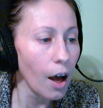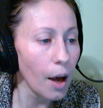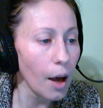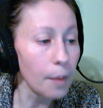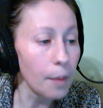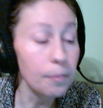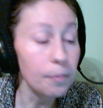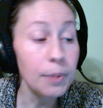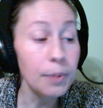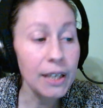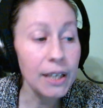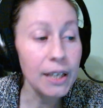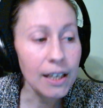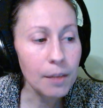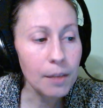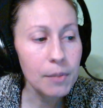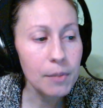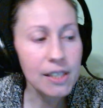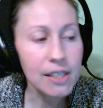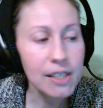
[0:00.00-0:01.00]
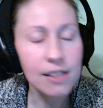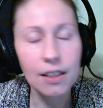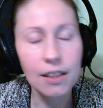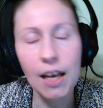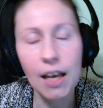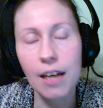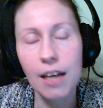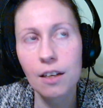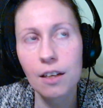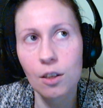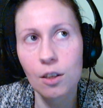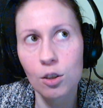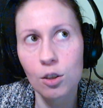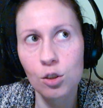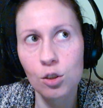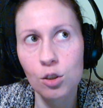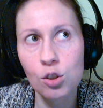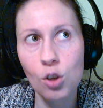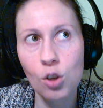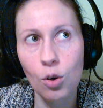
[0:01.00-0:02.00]
Being misled.
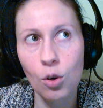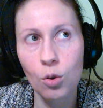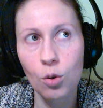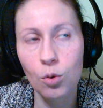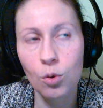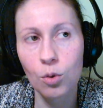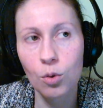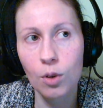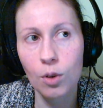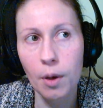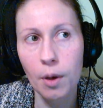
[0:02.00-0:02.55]
So